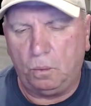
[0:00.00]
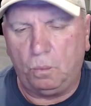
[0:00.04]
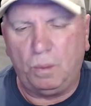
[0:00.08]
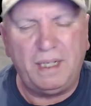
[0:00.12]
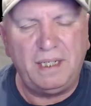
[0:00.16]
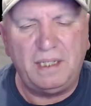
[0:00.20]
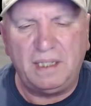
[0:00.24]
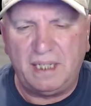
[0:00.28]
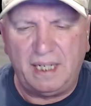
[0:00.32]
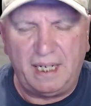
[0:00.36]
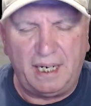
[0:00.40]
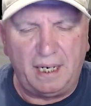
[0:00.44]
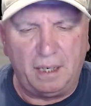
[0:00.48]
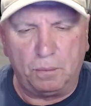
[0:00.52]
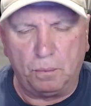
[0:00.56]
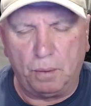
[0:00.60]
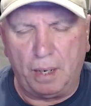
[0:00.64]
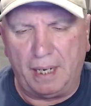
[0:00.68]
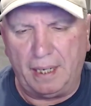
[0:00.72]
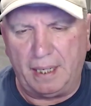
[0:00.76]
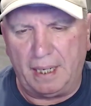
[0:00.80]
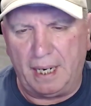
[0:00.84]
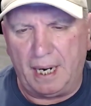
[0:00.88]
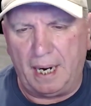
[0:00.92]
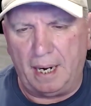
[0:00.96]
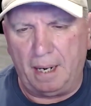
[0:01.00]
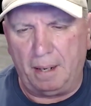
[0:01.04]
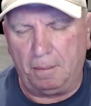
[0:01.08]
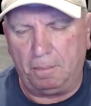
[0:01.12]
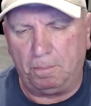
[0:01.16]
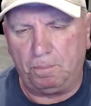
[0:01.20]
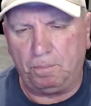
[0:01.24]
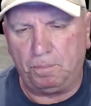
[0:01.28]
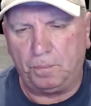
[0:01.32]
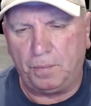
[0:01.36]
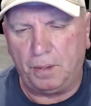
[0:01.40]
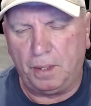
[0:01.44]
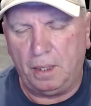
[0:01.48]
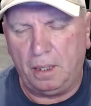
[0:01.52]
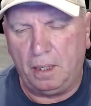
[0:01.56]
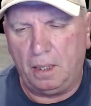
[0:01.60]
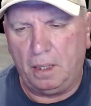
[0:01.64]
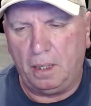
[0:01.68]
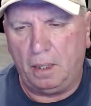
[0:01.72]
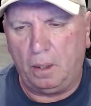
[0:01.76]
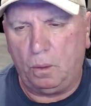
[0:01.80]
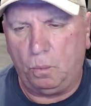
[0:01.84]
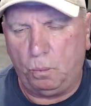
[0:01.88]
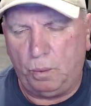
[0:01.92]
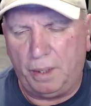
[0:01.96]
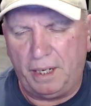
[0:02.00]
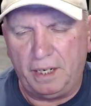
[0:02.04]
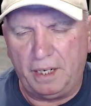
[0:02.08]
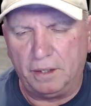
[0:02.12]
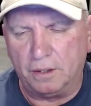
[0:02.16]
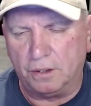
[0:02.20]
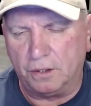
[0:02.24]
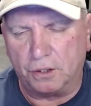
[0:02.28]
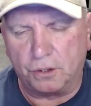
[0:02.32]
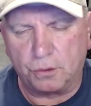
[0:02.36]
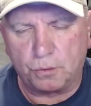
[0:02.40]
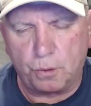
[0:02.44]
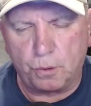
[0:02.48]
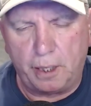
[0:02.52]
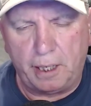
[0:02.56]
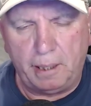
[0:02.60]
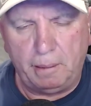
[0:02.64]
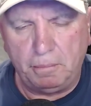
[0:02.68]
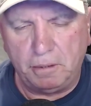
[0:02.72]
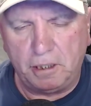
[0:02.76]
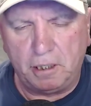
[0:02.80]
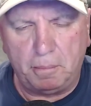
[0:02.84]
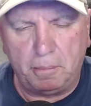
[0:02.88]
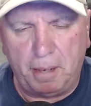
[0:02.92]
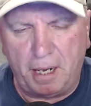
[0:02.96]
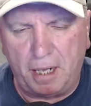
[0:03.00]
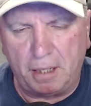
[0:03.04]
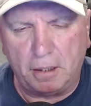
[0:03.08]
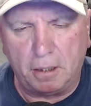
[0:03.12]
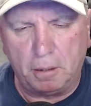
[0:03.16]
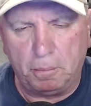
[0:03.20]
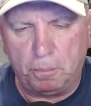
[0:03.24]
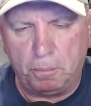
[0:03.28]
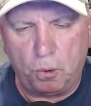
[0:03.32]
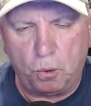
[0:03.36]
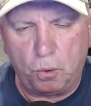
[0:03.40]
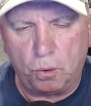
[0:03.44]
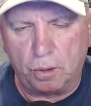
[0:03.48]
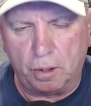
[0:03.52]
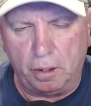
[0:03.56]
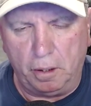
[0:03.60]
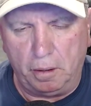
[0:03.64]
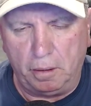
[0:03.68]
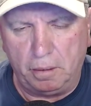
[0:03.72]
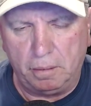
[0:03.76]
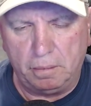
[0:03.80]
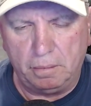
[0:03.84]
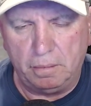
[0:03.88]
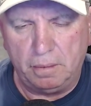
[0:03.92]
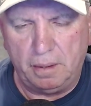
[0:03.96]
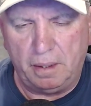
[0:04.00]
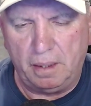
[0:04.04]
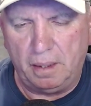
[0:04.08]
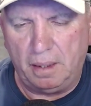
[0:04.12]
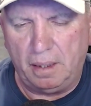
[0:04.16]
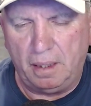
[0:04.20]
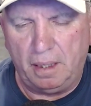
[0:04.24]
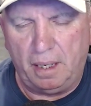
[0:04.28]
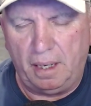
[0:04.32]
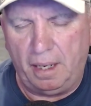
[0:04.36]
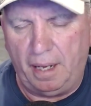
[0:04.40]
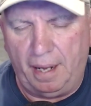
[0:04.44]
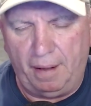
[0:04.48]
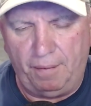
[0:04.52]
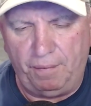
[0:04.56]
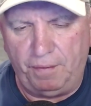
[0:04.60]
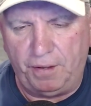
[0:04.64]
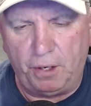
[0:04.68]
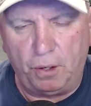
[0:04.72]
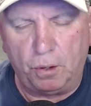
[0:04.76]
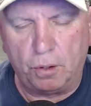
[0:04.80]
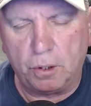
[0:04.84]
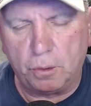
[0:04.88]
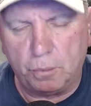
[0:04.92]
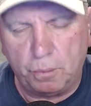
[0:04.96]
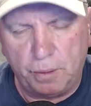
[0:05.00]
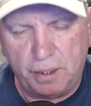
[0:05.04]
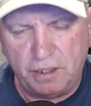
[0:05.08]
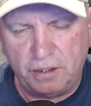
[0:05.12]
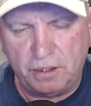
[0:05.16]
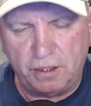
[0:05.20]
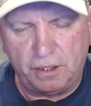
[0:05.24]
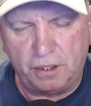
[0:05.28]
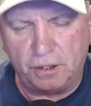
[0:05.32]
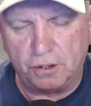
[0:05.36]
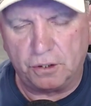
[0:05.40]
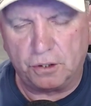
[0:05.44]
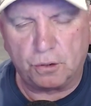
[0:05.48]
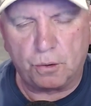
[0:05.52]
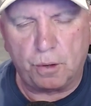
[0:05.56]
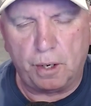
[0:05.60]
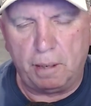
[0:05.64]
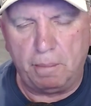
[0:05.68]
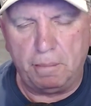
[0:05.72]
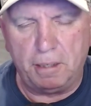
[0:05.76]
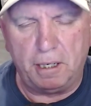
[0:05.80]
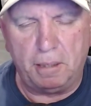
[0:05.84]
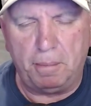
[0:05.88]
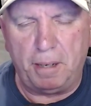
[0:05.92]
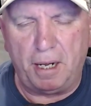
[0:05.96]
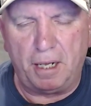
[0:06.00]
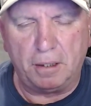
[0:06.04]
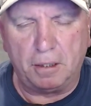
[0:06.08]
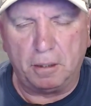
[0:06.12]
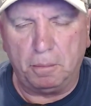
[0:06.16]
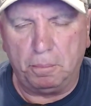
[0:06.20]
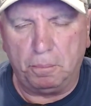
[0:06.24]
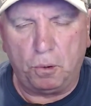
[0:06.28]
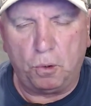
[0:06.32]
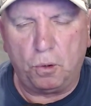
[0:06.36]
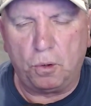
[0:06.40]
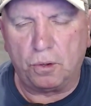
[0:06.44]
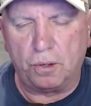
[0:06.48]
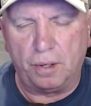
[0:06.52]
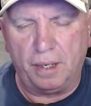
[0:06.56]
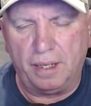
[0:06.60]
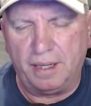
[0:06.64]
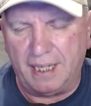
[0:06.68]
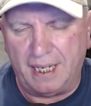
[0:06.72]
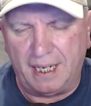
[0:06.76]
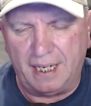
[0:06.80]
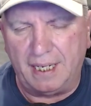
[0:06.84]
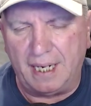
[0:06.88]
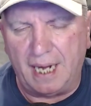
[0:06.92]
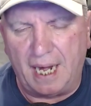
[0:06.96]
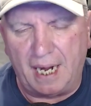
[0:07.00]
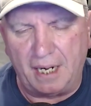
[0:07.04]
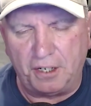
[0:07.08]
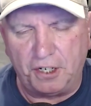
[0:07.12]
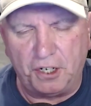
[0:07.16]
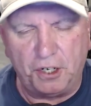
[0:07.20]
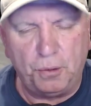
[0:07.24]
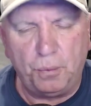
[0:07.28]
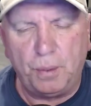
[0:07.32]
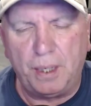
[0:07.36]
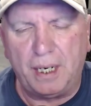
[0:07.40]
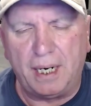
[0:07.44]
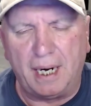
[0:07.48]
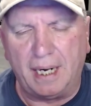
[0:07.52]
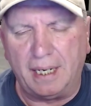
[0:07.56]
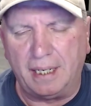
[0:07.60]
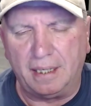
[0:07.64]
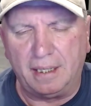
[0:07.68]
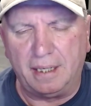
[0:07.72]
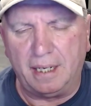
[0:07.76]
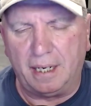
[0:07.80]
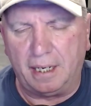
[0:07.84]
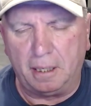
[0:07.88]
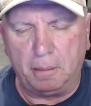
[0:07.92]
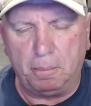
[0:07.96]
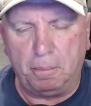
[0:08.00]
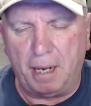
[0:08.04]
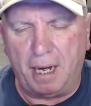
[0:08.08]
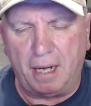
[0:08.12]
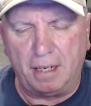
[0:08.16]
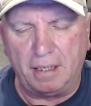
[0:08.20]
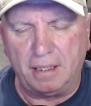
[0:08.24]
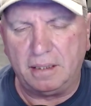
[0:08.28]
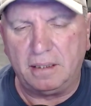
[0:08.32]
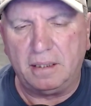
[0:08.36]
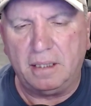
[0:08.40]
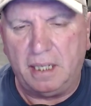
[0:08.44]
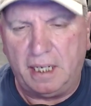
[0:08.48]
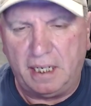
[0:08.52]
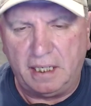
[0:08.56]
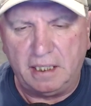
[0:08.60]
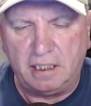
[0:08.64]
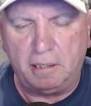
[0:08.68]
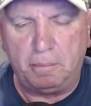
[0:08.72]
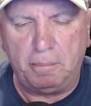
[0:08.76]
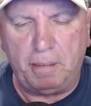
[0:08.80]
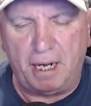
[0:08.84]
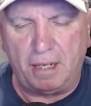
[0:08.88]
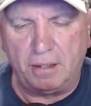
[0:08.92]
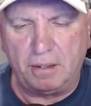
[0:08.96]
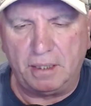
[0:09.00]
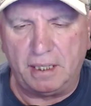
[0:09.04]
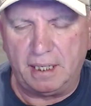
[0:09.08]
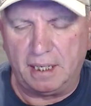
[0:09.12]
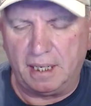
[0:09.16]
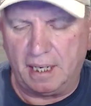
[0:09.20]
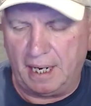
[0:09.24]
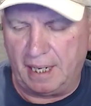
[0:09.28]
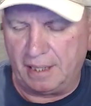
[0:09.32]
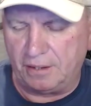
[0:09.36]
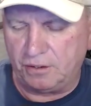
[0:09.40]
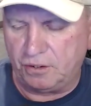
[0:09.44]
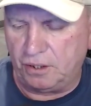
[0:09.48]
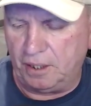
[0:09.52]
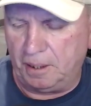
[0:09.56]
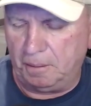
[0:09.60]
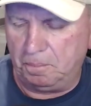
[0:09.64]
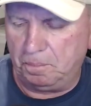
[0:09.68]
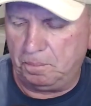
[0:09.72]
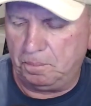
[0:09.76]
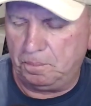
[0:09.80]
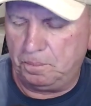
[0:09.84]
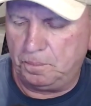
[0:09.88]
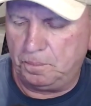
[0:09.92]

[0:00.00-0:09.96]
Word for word: We see it right now. We hear the screams about the border. And the only reason they're screaming about the border and then not doing anything about it, it's about the election.